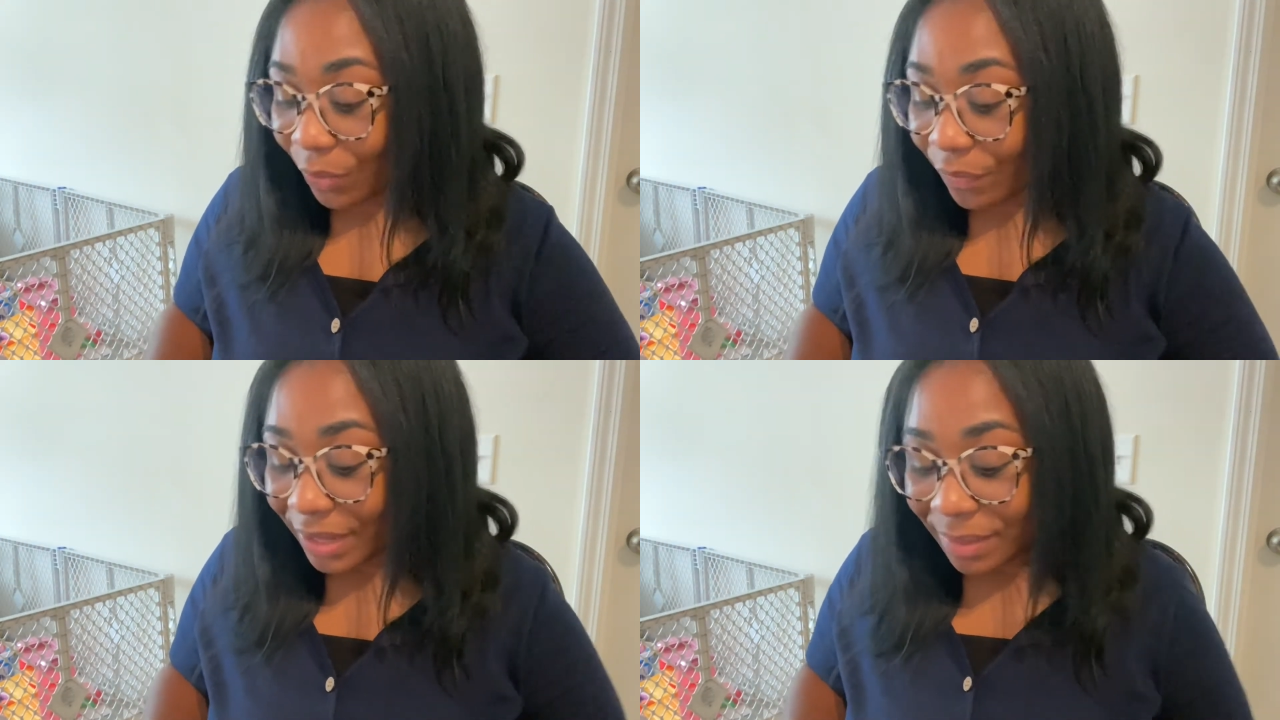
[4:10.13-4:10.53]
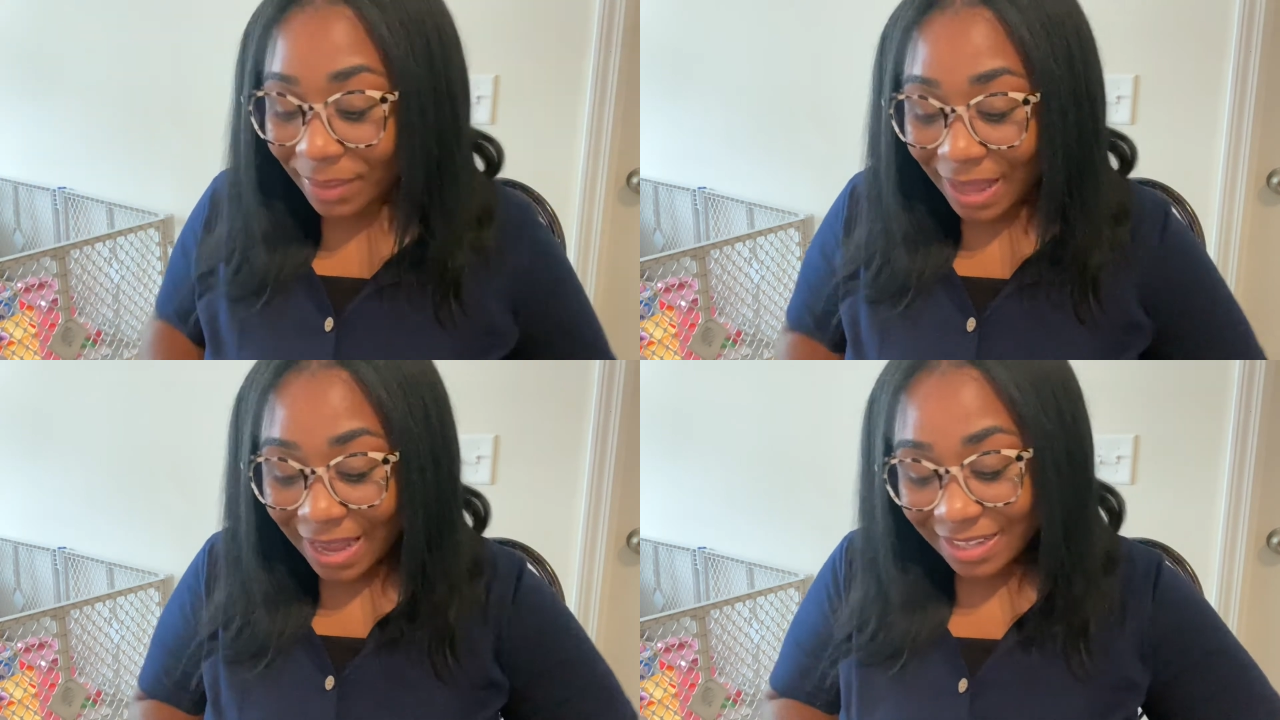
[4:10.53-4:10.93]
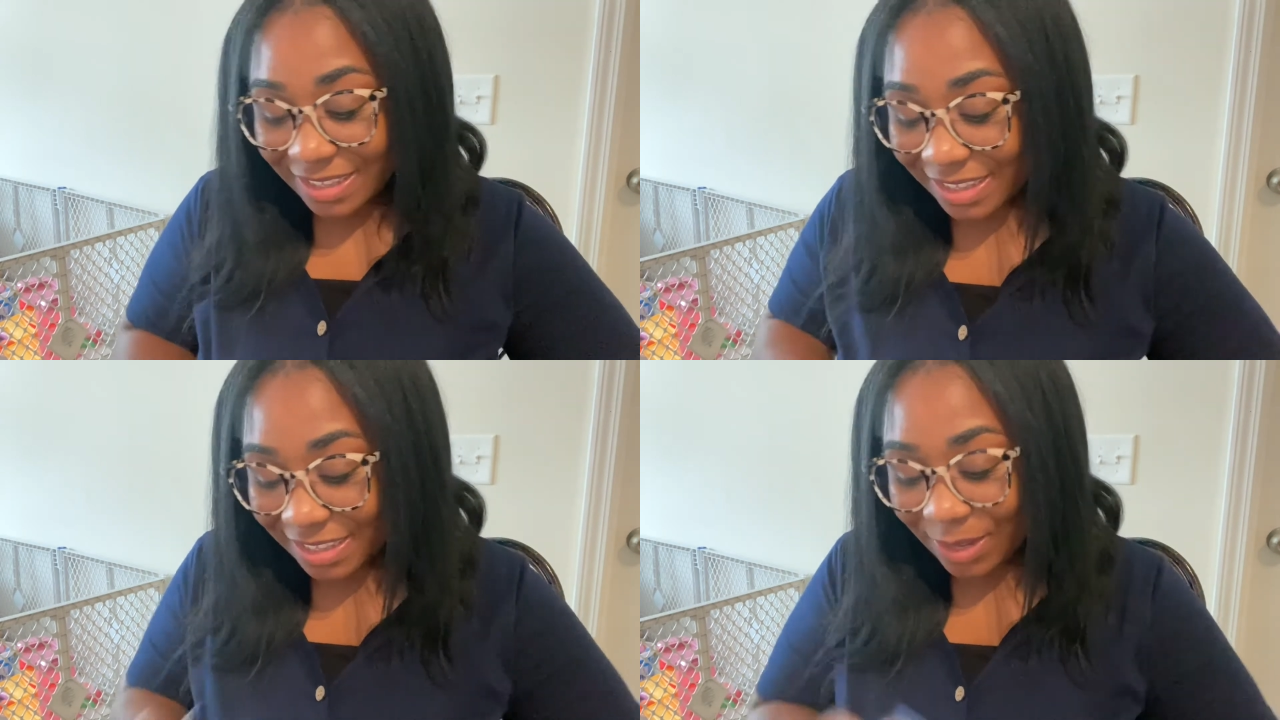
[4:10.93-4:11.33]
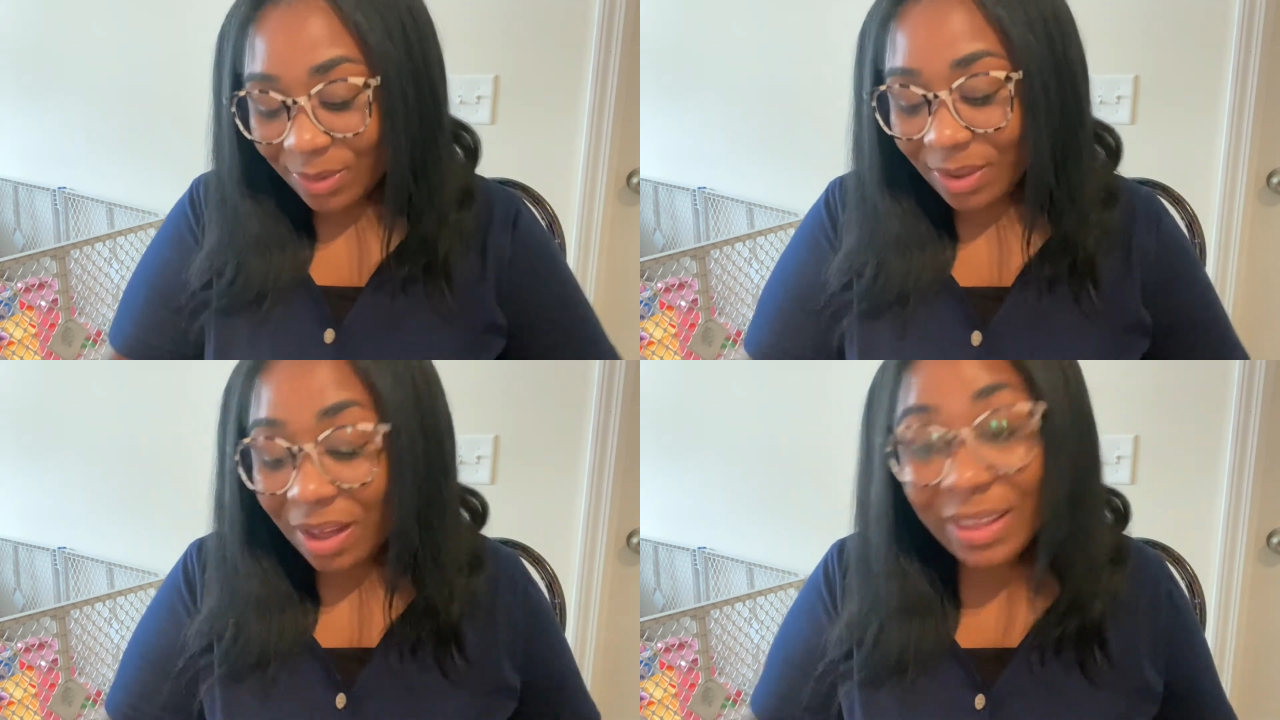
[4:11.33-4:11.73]
over the place. So
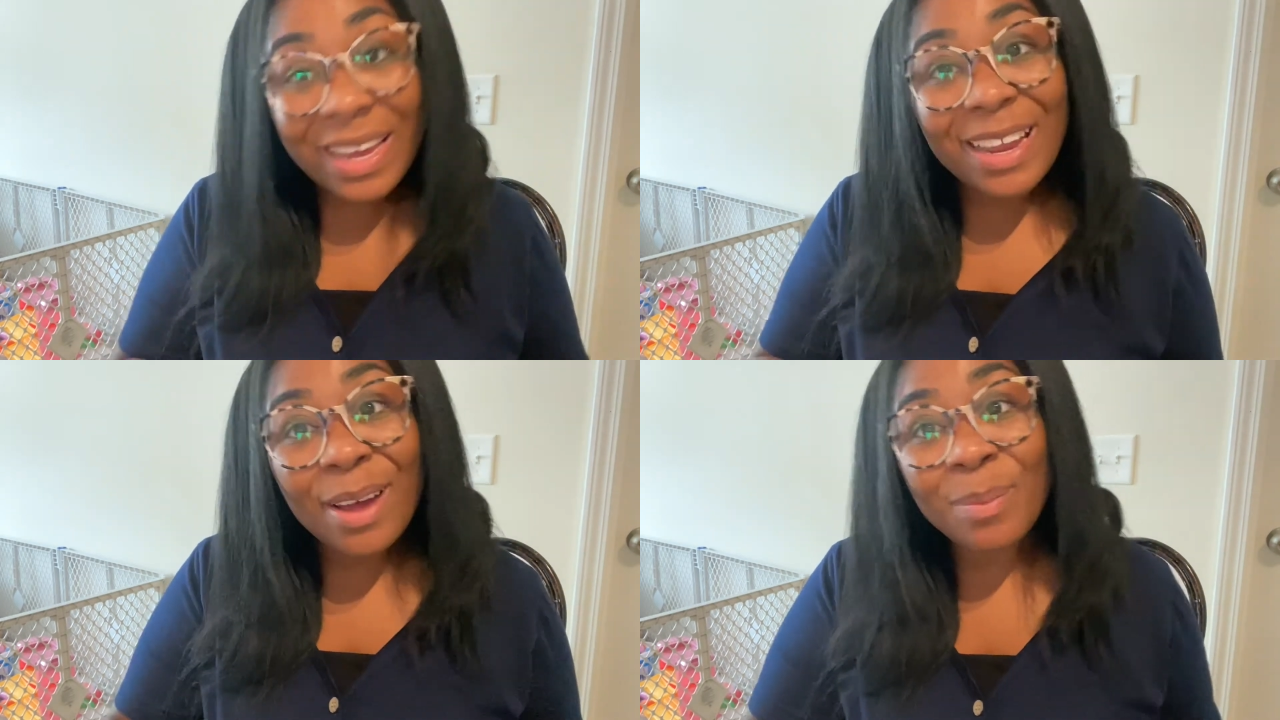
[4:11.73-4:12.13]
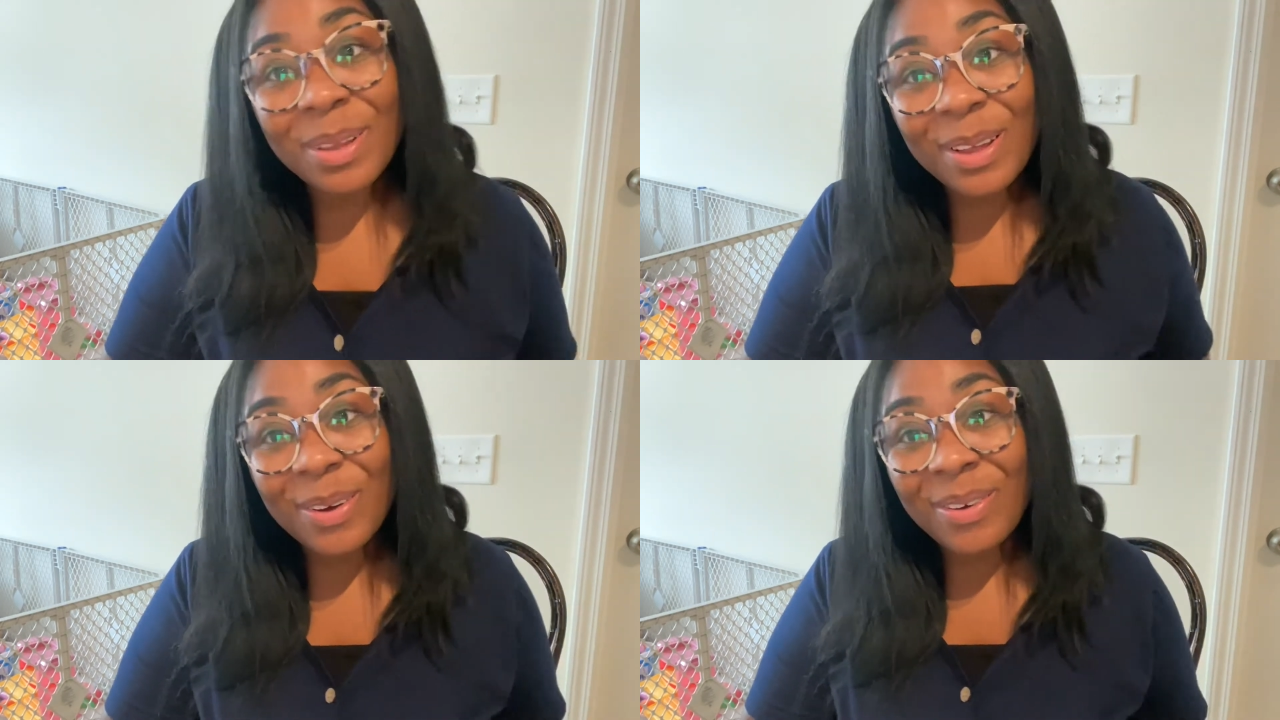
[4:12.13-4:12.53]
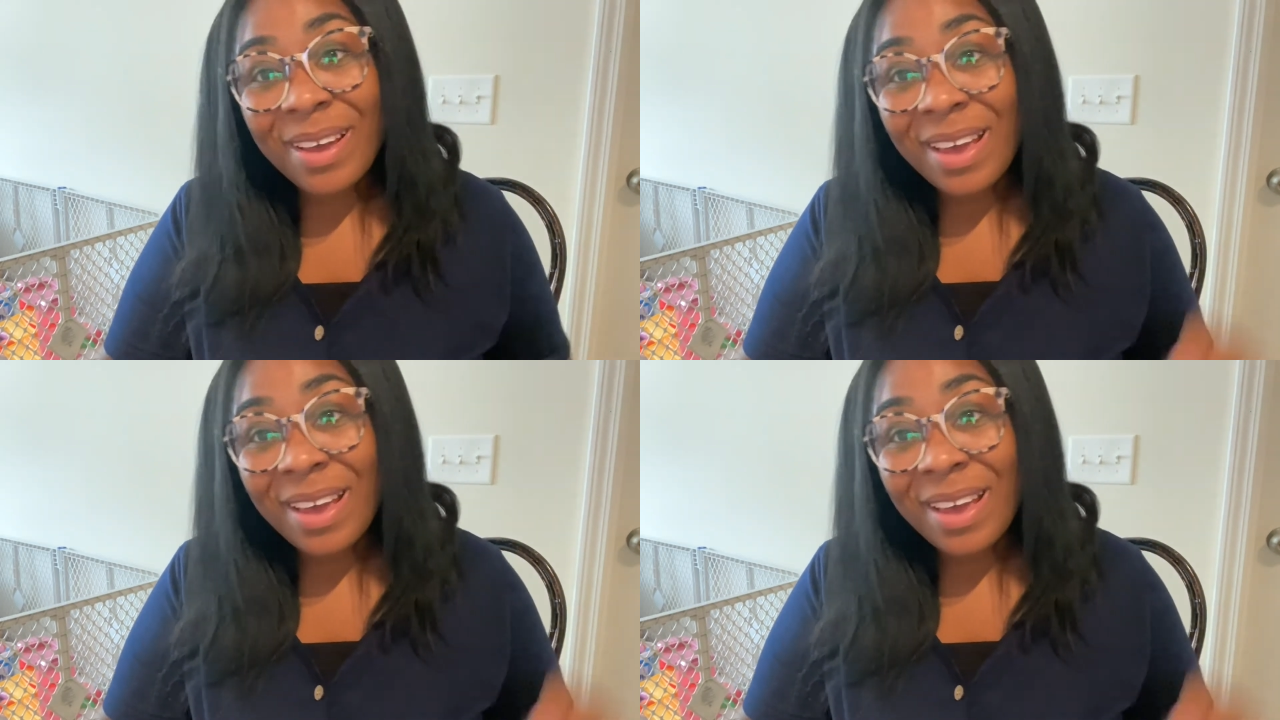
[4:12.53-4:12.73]
I'll link it down below